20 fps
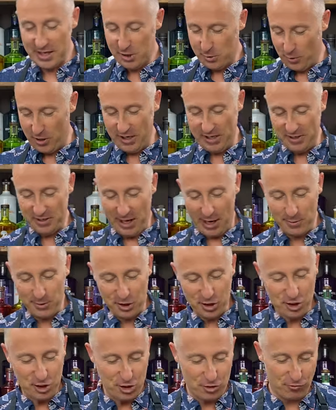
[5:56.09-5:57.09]
this one is going
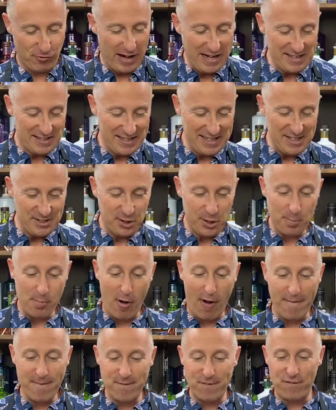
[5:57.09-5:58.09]
straight into
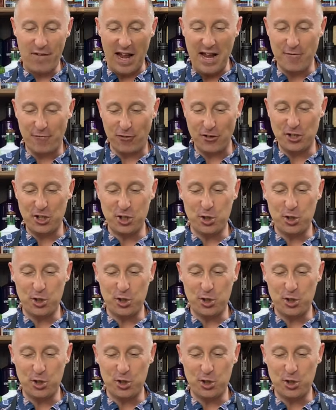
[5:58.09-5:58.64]
my favourite